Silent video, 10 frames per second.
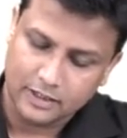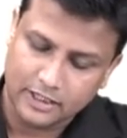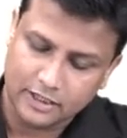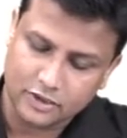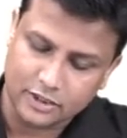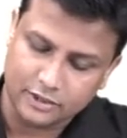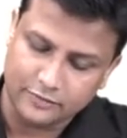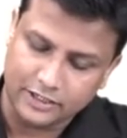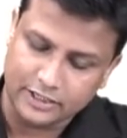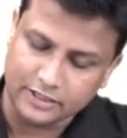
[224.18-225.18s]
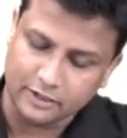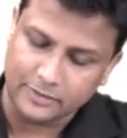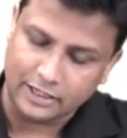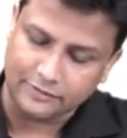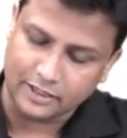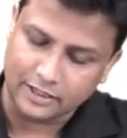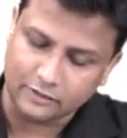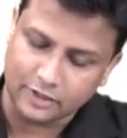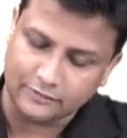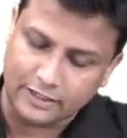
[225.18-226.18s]
Each and every digit will be having like
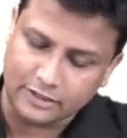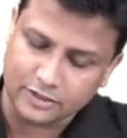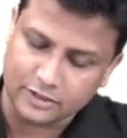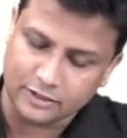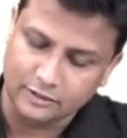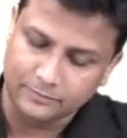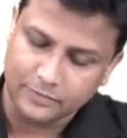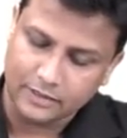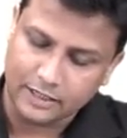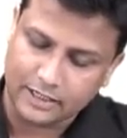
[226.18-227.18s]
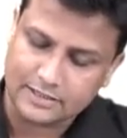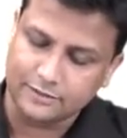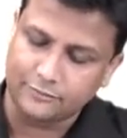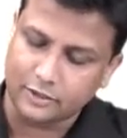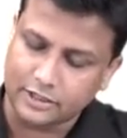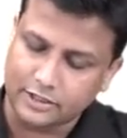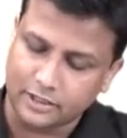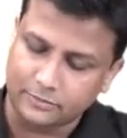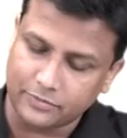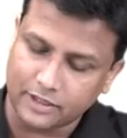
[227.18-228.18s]
three phalanges here, except for the
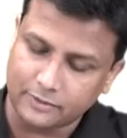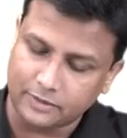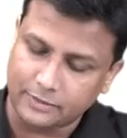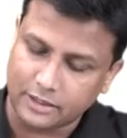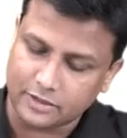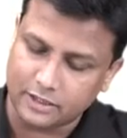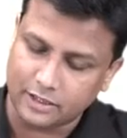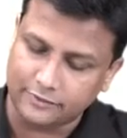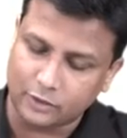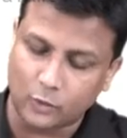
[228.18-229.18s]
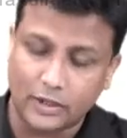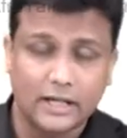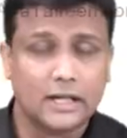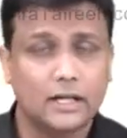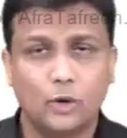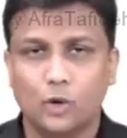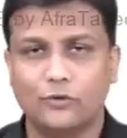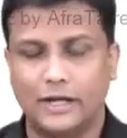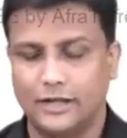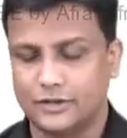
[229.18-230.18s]
thumb. Thumb will be actually having only two
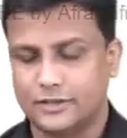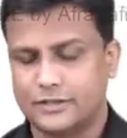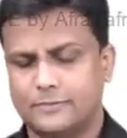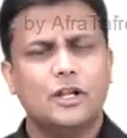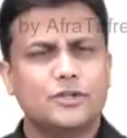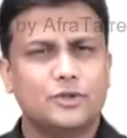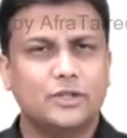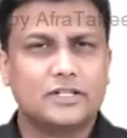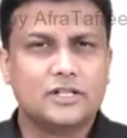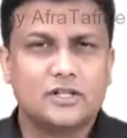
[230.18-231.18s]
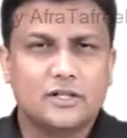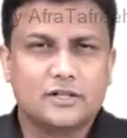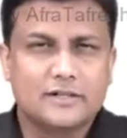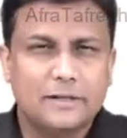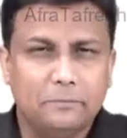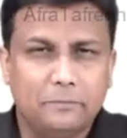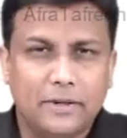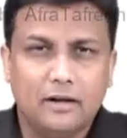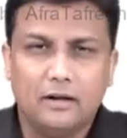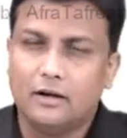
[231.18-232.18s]
phalanges. So this is just a
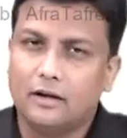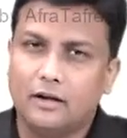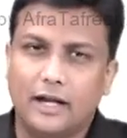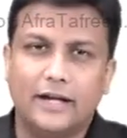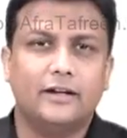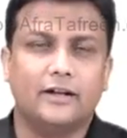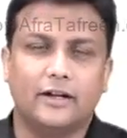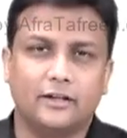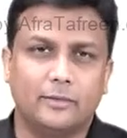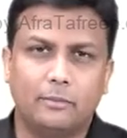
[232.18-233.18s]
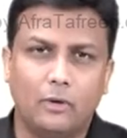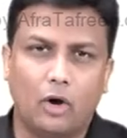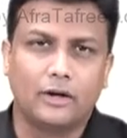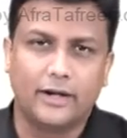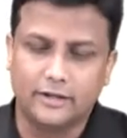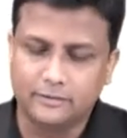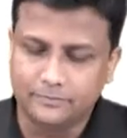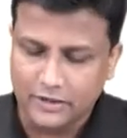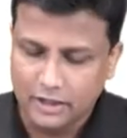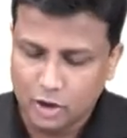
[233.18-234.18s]
simple line diagram, a block diagram
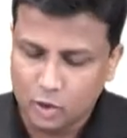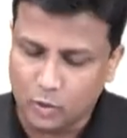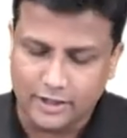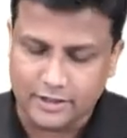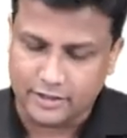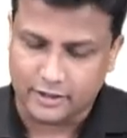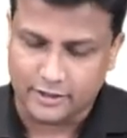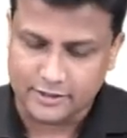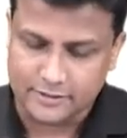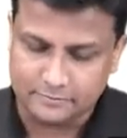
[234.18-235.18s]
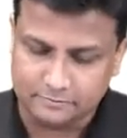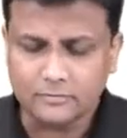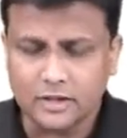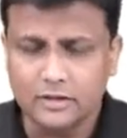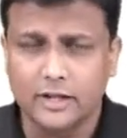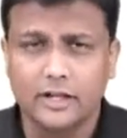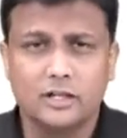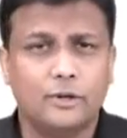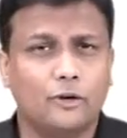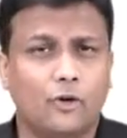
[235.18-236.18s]
to understand guys, the
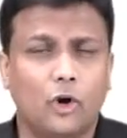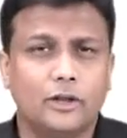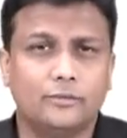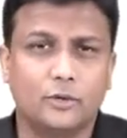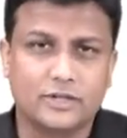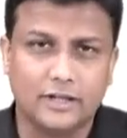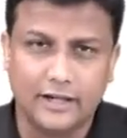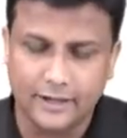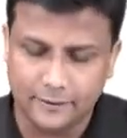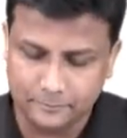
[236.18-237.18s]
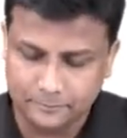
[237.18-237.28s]
arrangement of all the bones in the hand.